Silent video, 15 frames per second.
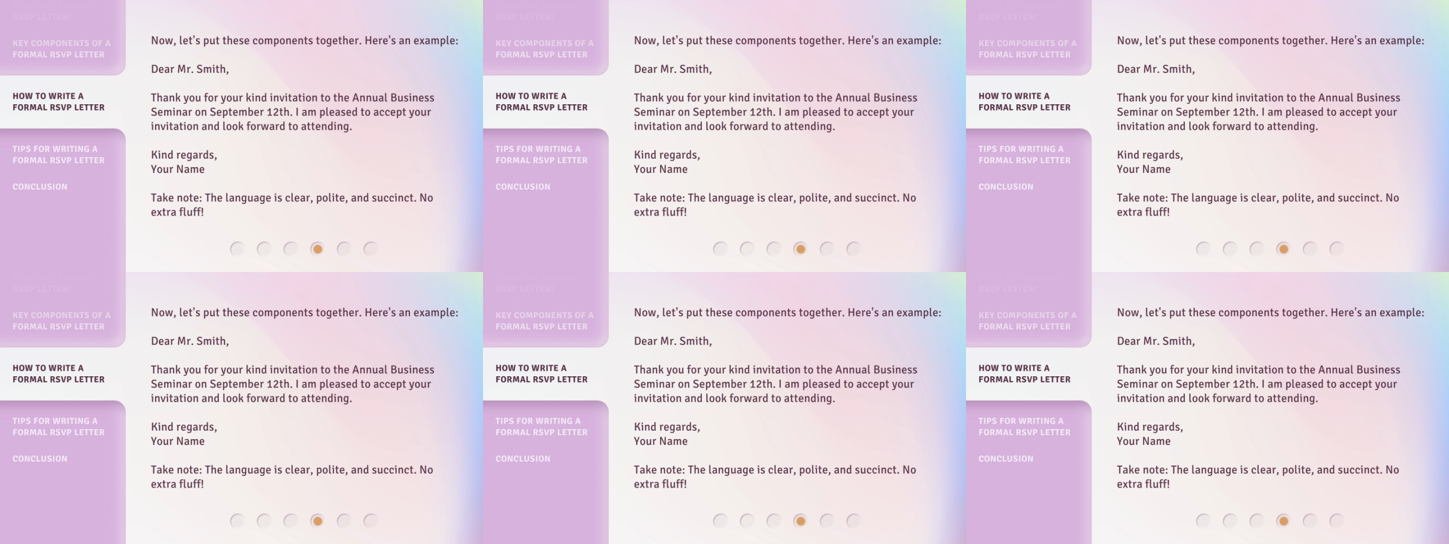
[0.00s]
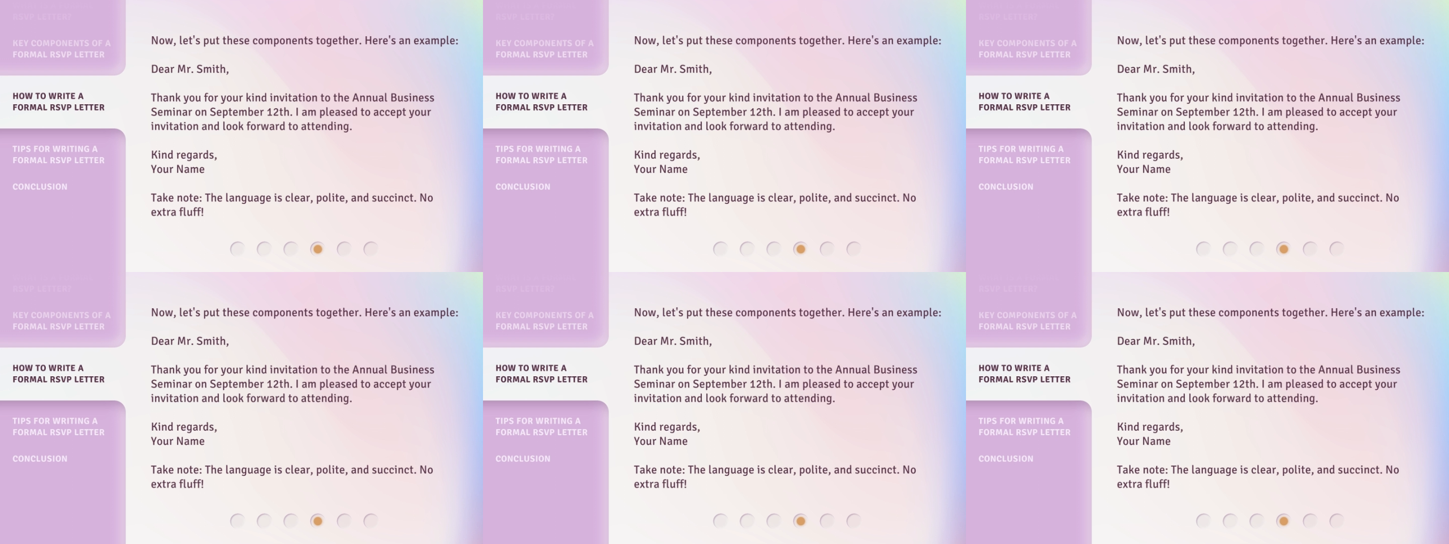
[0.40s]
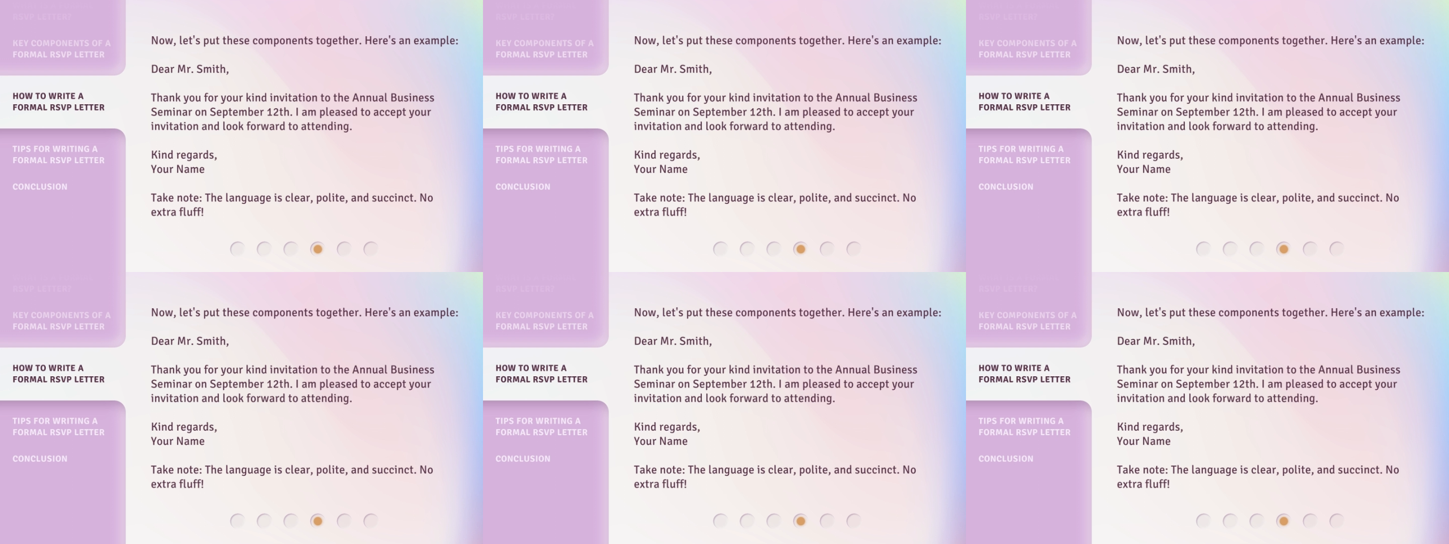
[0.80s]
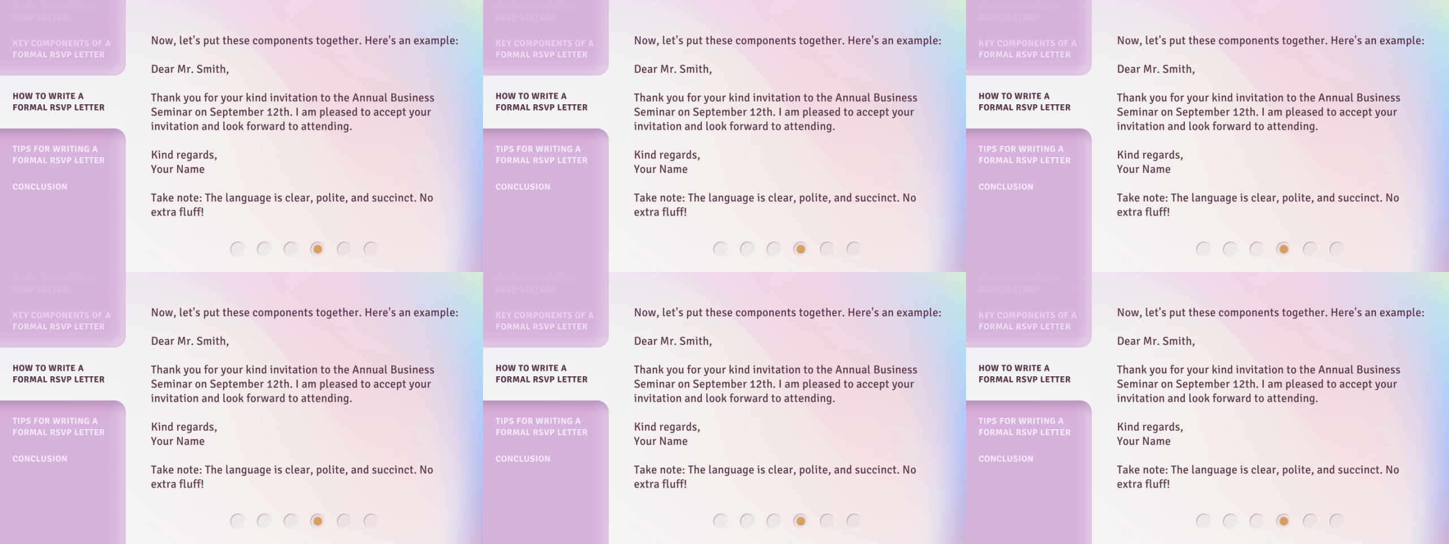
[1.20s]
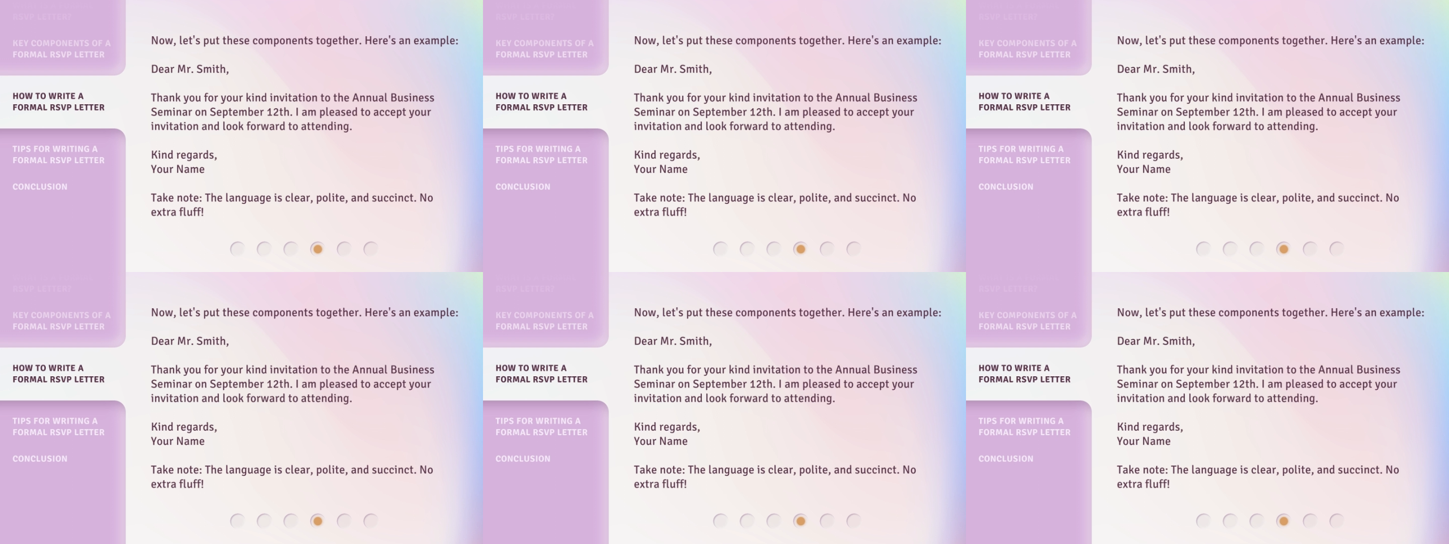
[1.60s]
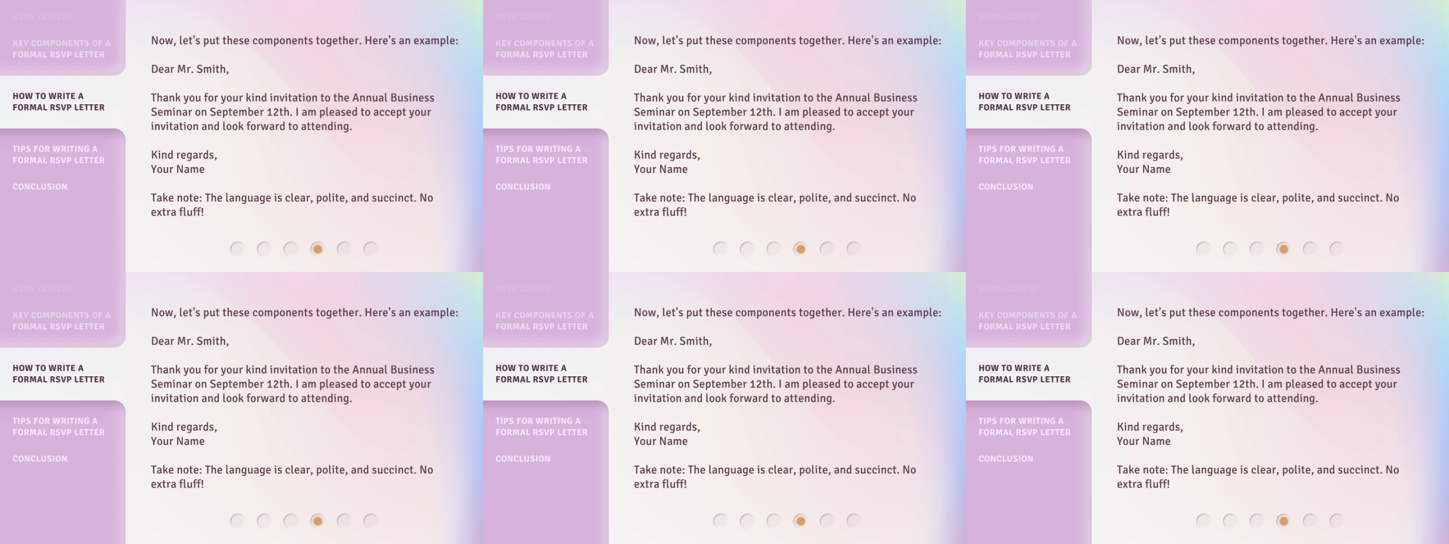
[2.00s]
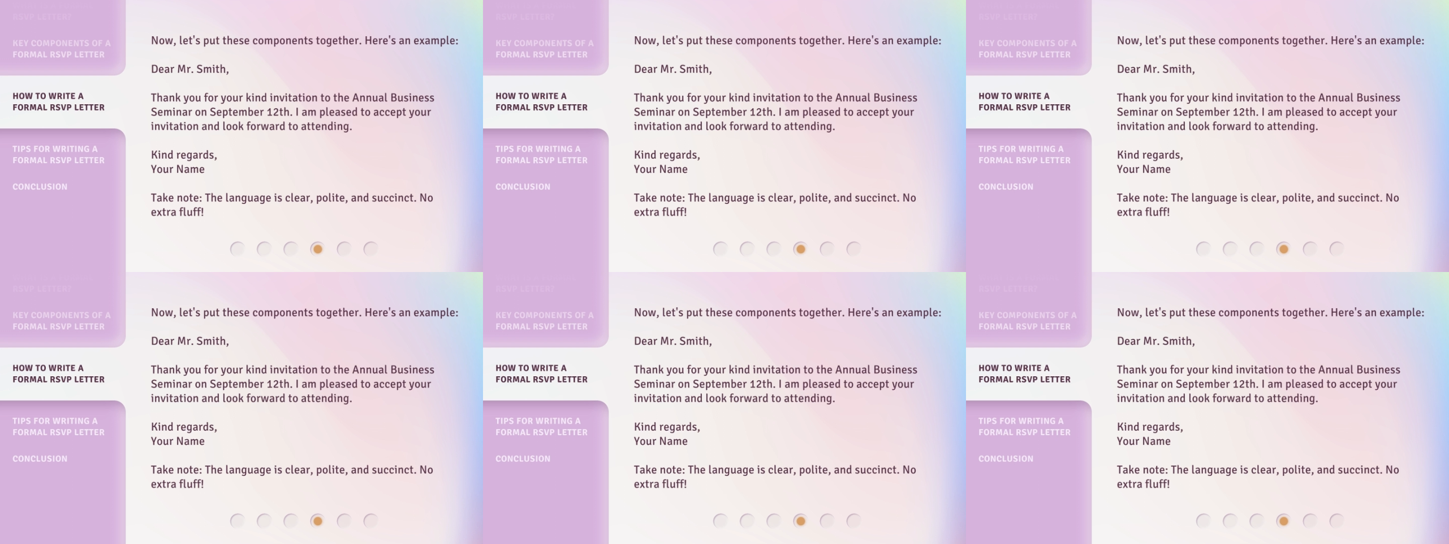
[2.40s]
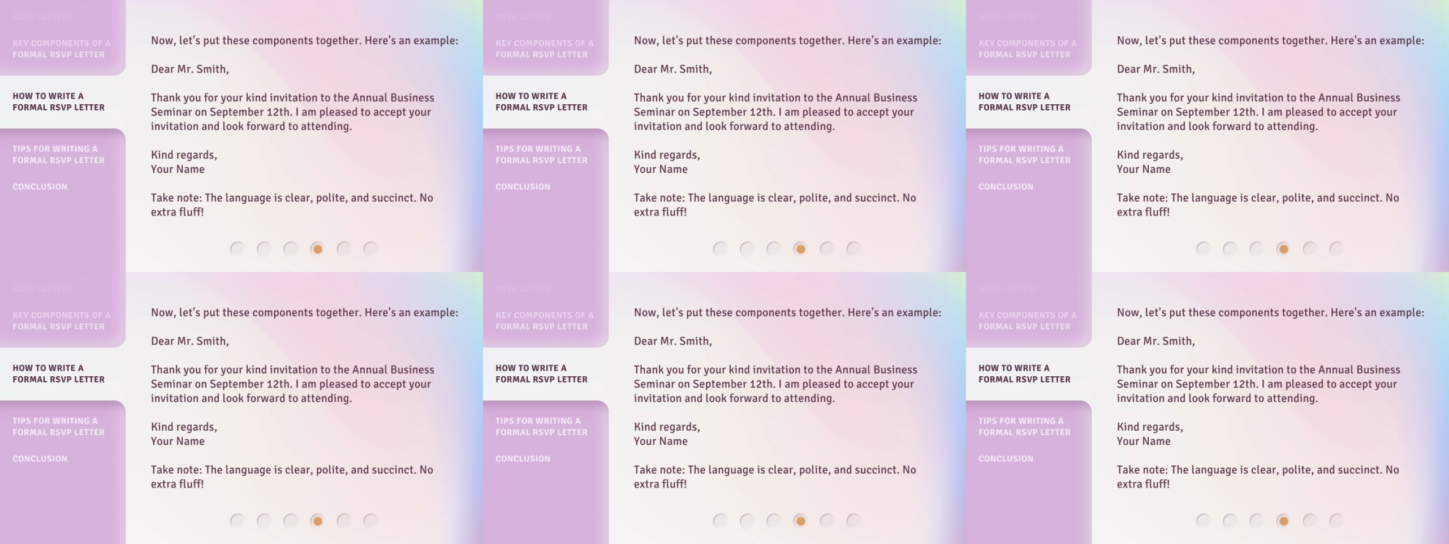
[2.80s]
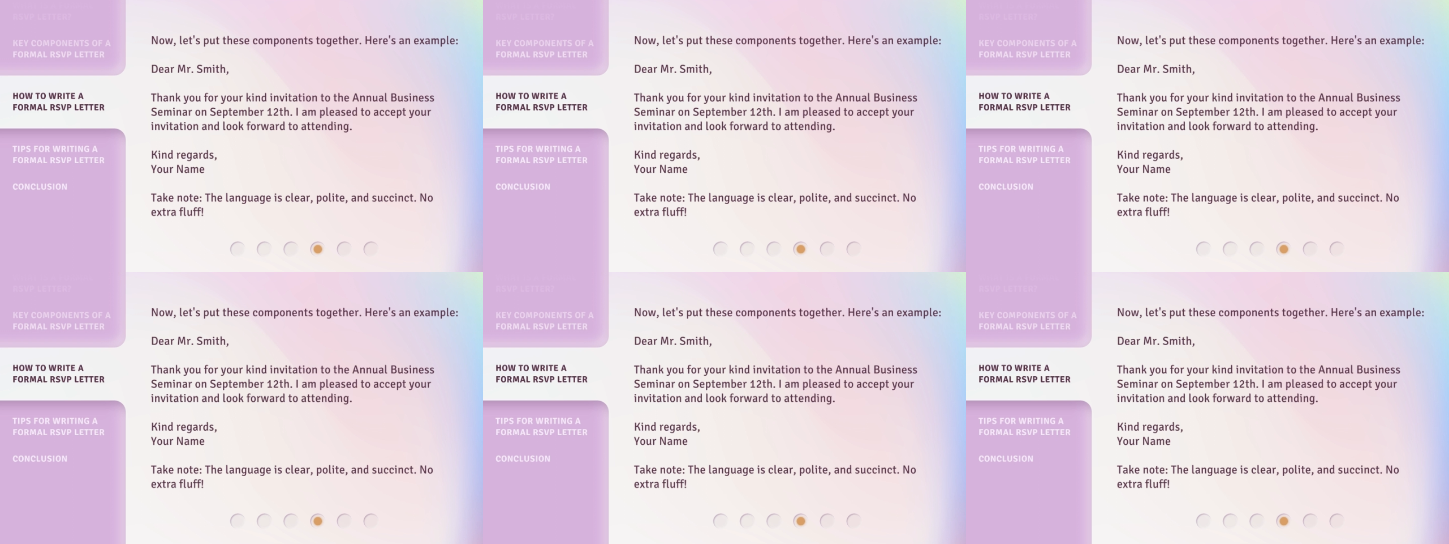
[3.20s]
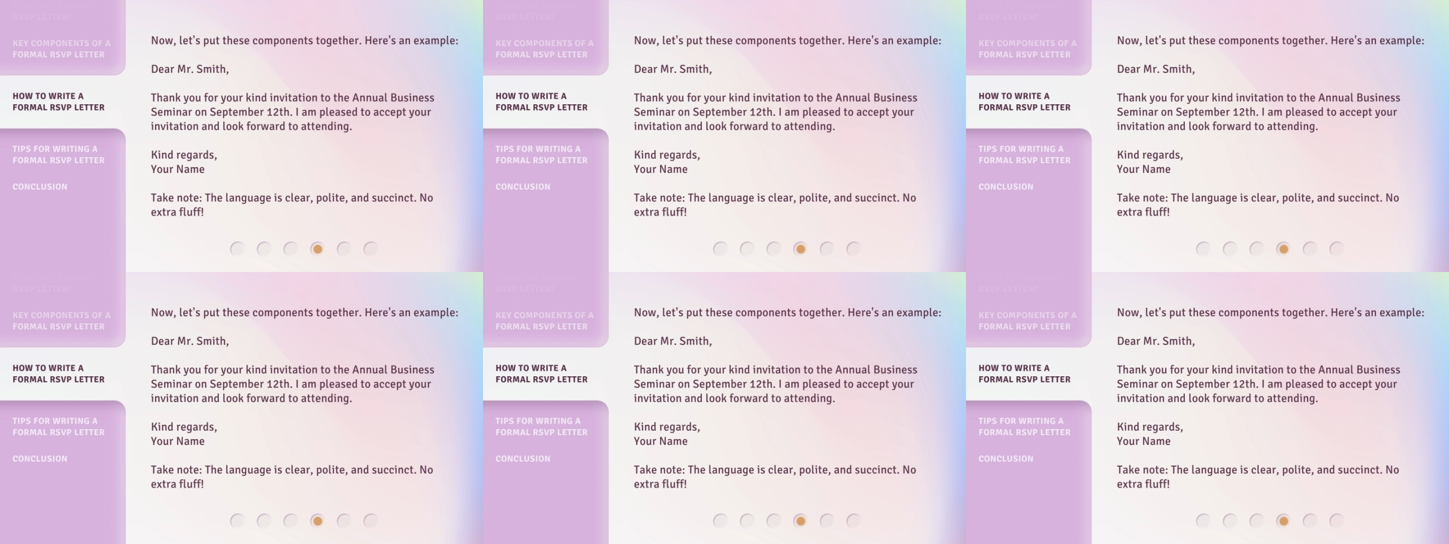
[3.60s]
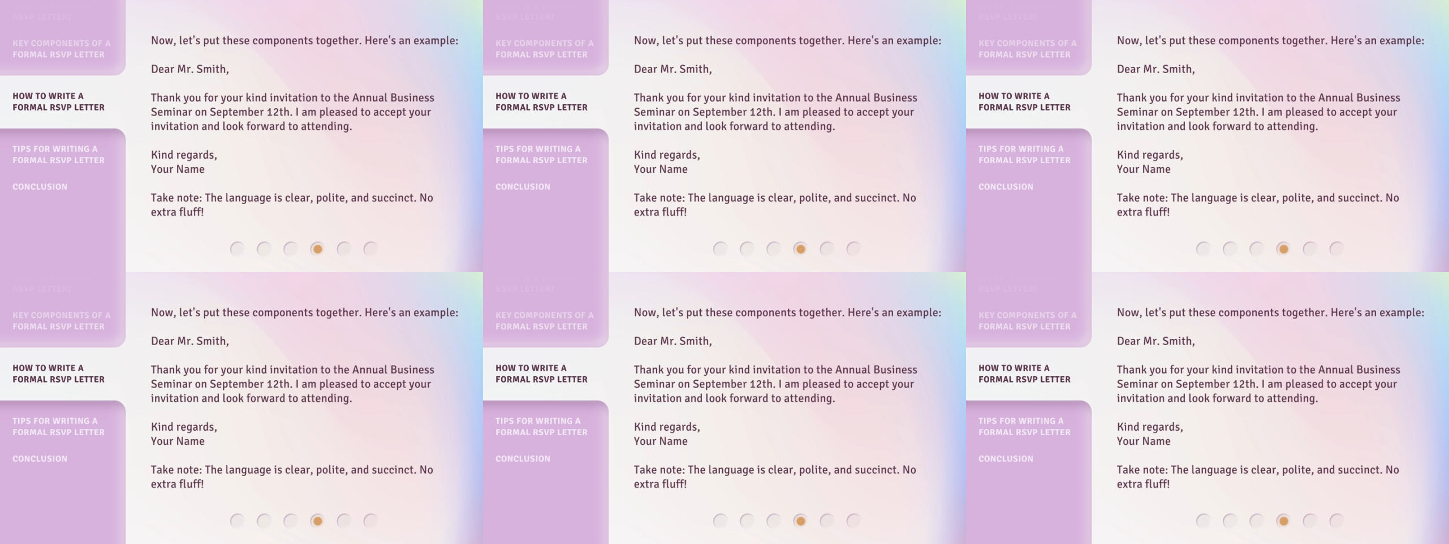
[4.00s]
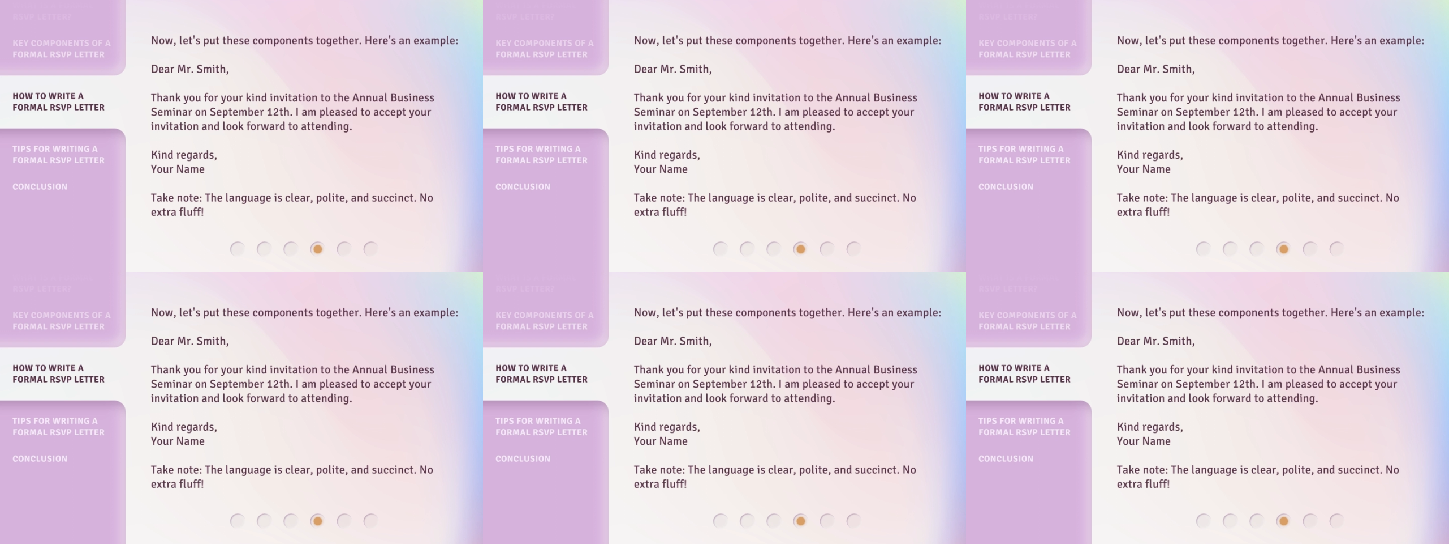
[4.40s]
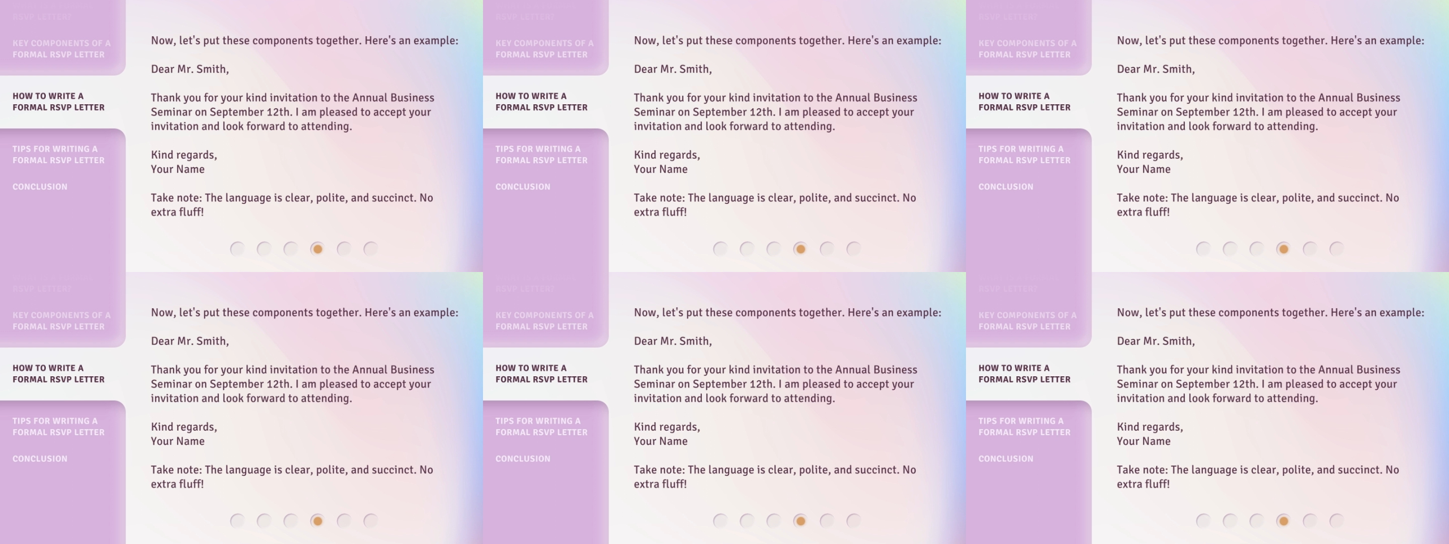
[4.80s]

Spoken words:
[unreadable: no face in view]